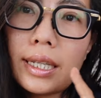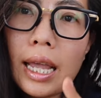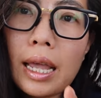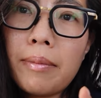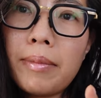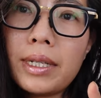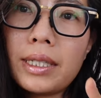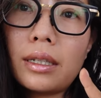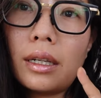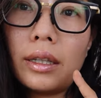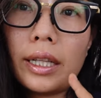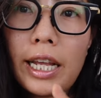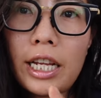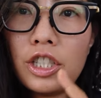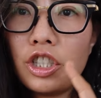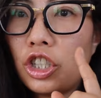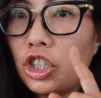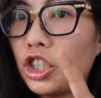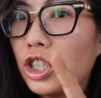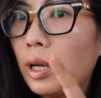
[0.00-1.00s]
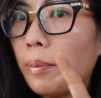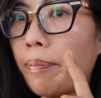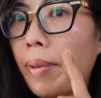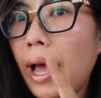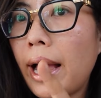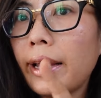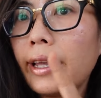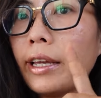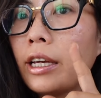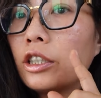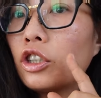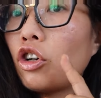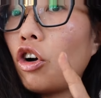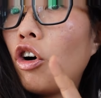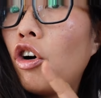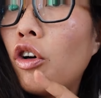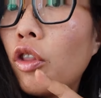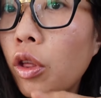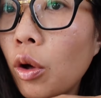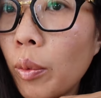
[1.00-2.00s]
came as a laser ship package
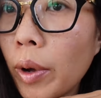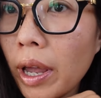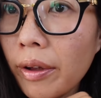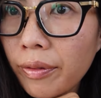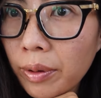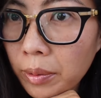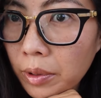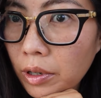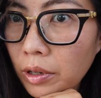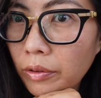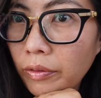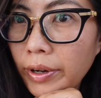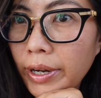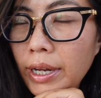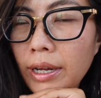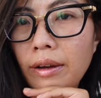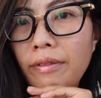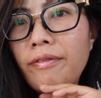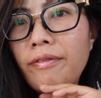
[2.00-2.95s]
all the way from Korea.